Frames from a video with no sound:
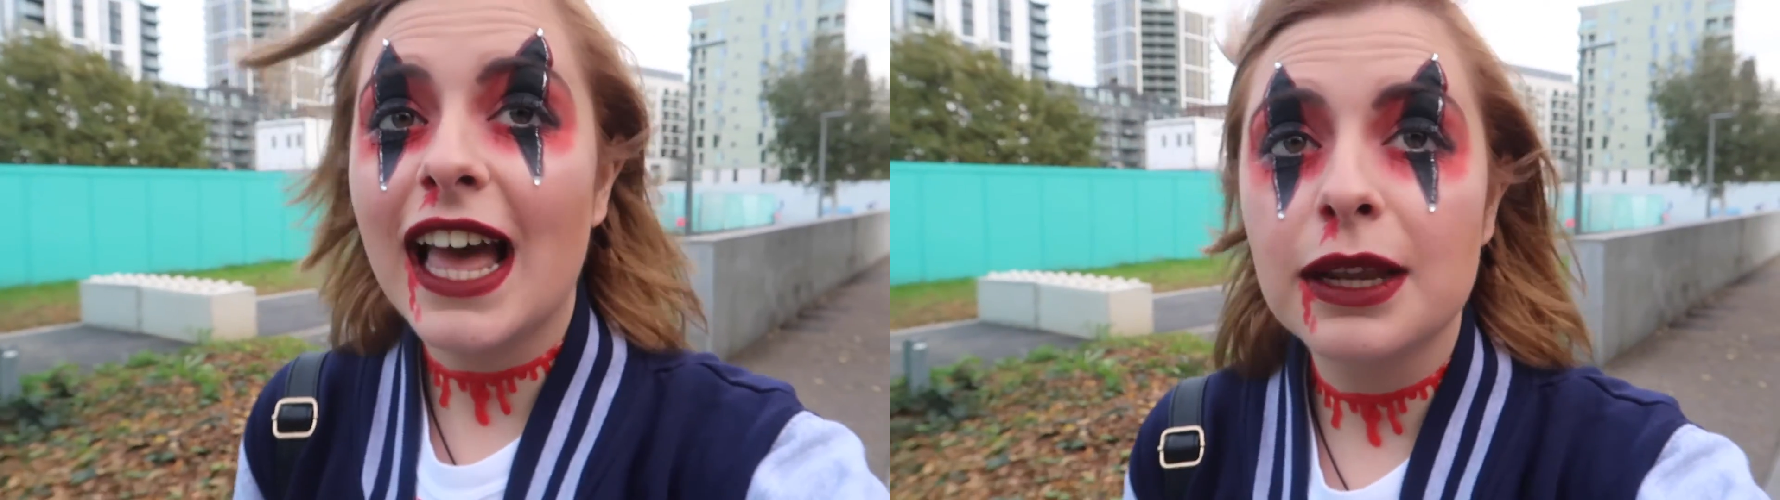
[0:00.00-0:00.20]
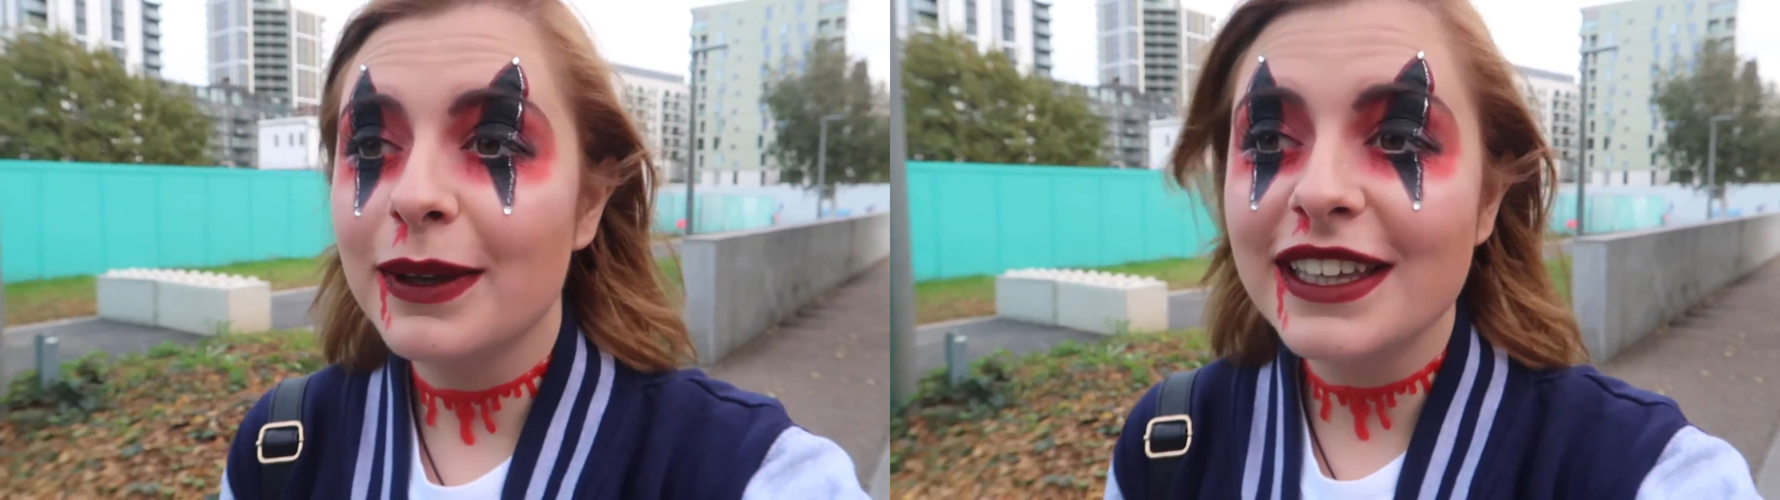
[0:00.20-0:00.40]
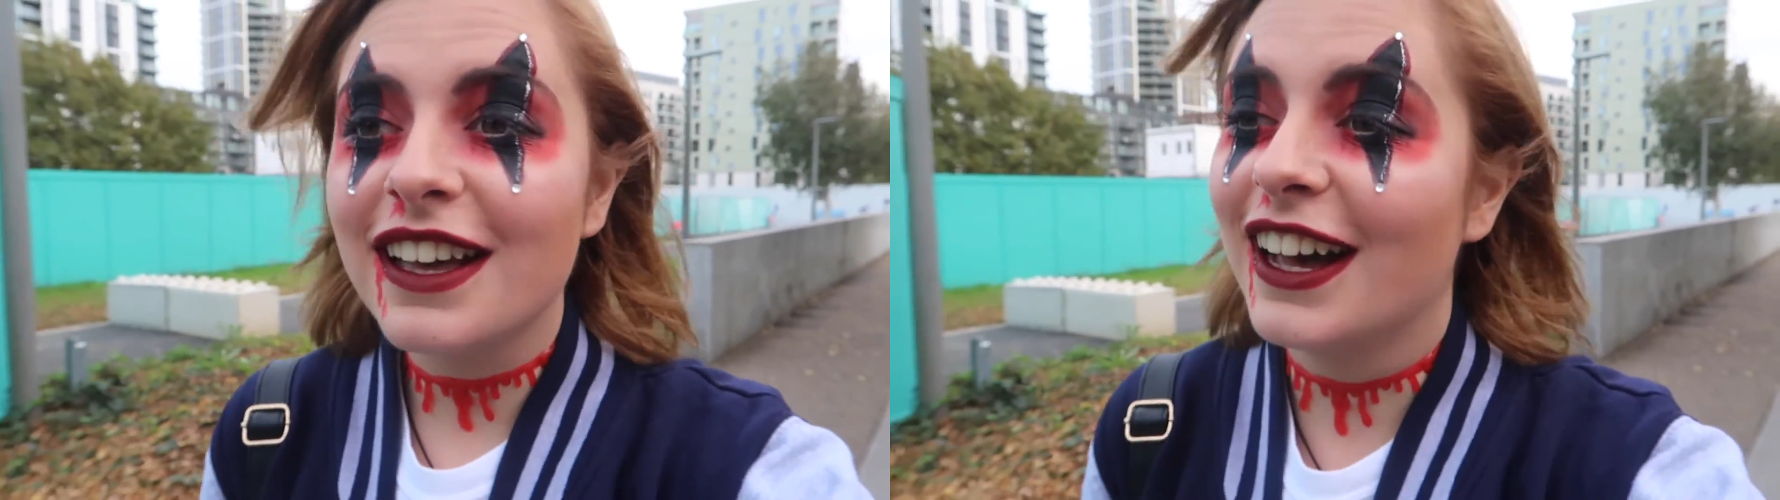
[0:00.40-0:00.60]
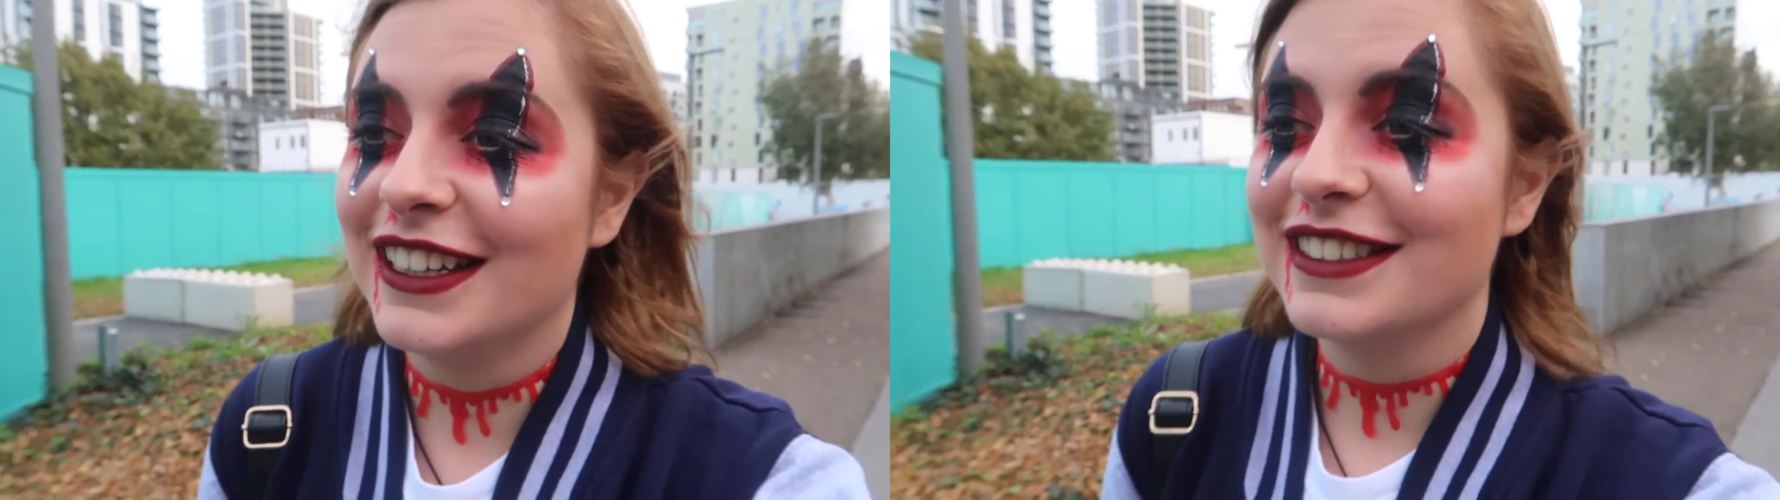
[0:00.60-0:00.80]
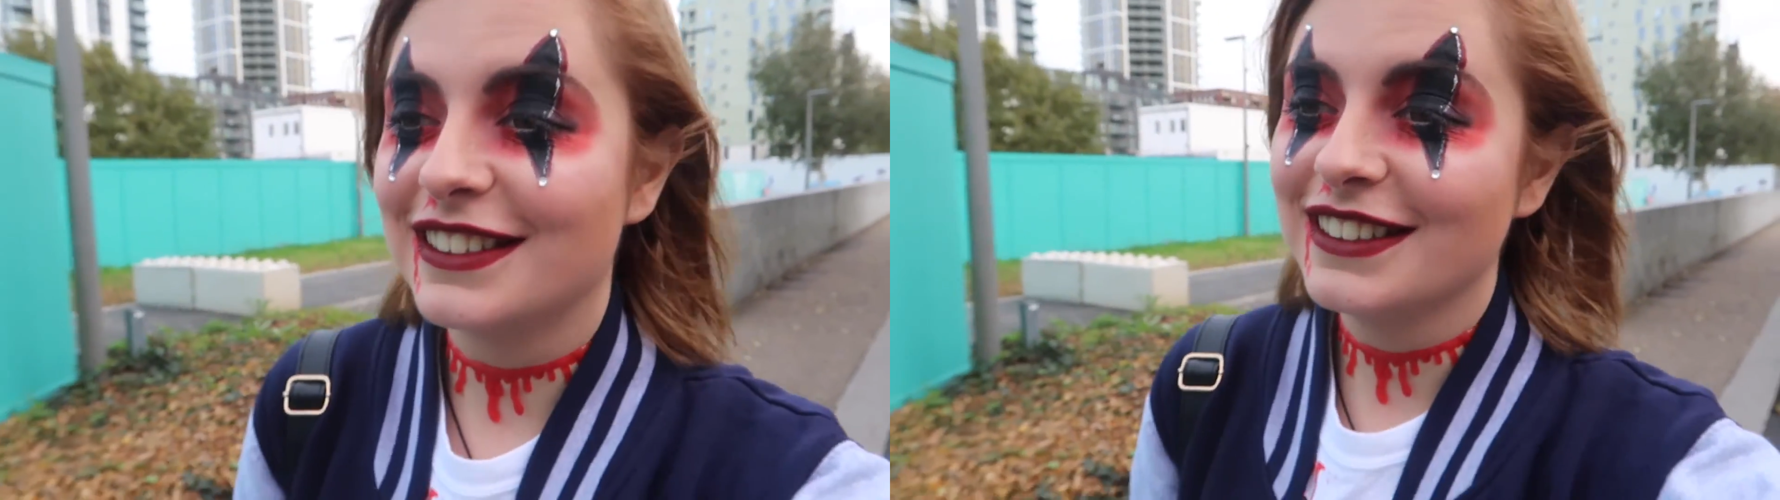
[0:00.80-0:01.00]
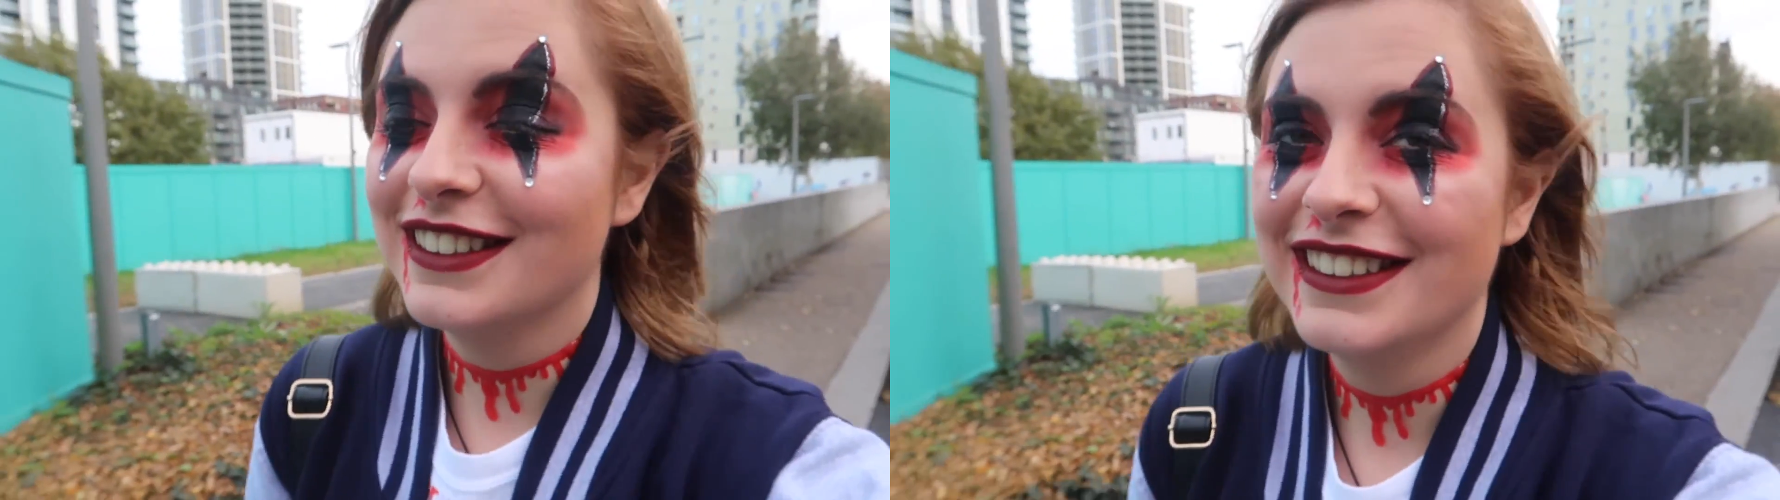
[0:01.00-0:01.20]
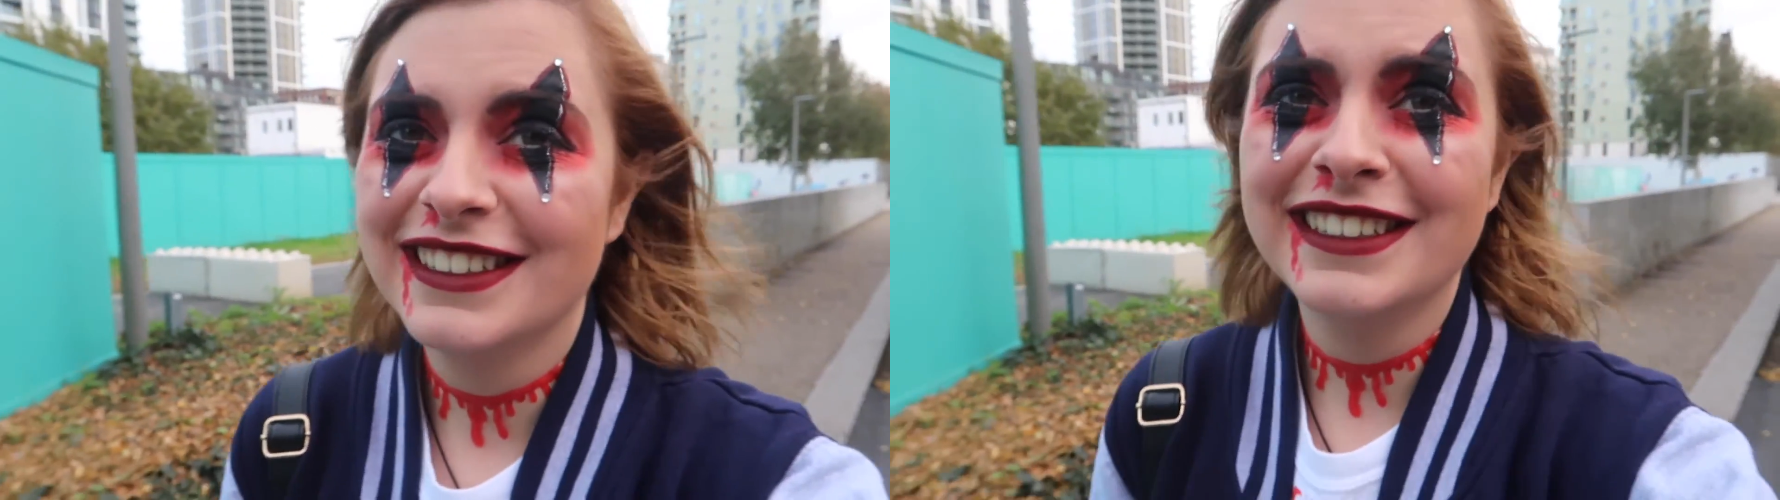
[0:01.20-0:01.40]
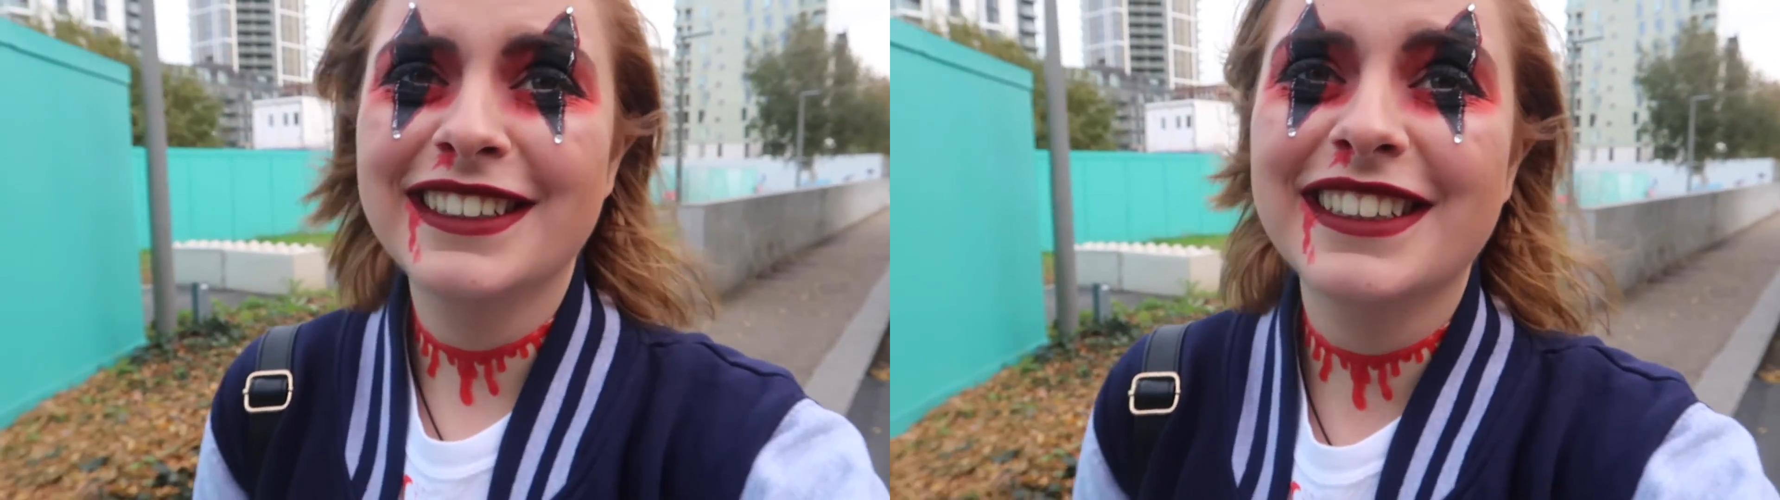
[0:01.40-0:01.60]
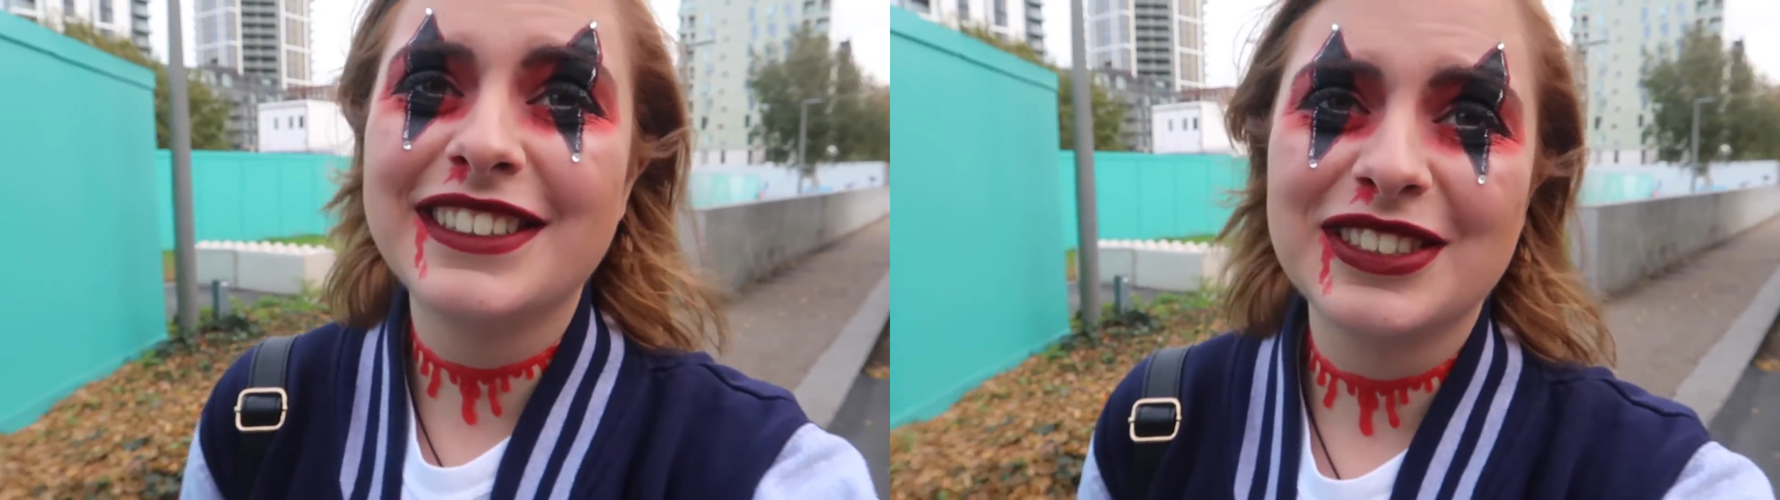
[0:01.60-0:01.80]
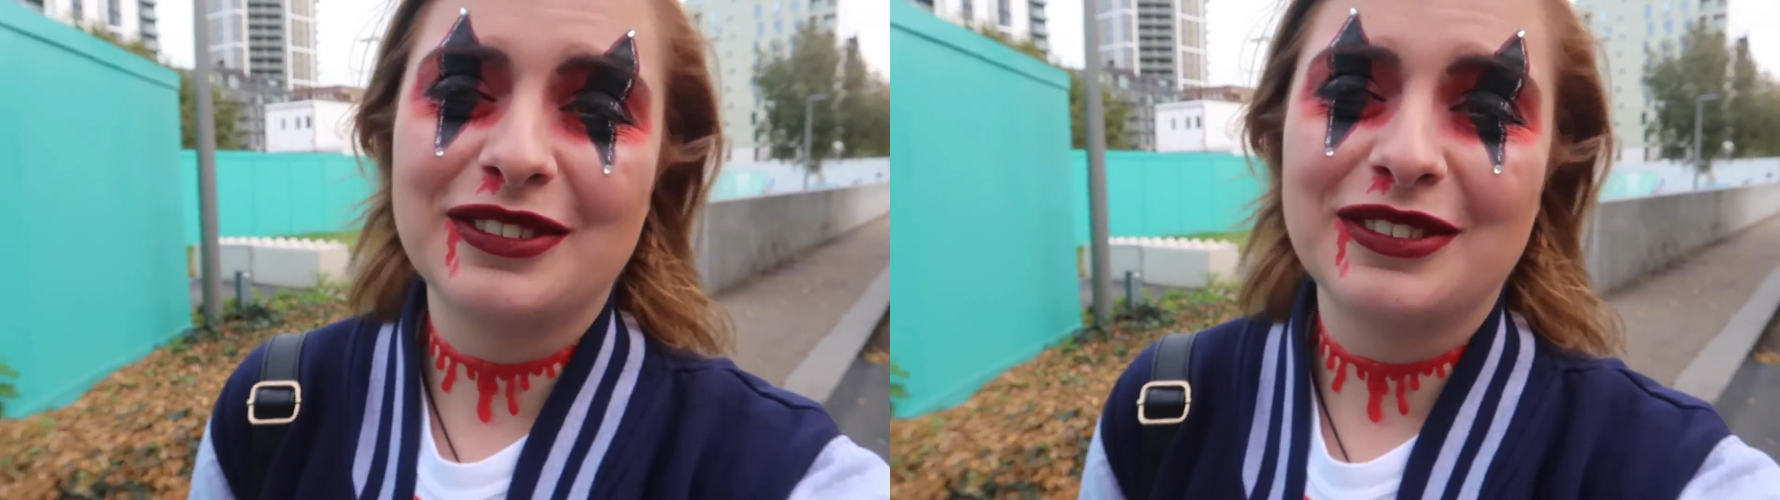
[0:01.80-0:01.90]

Halloween, guys. This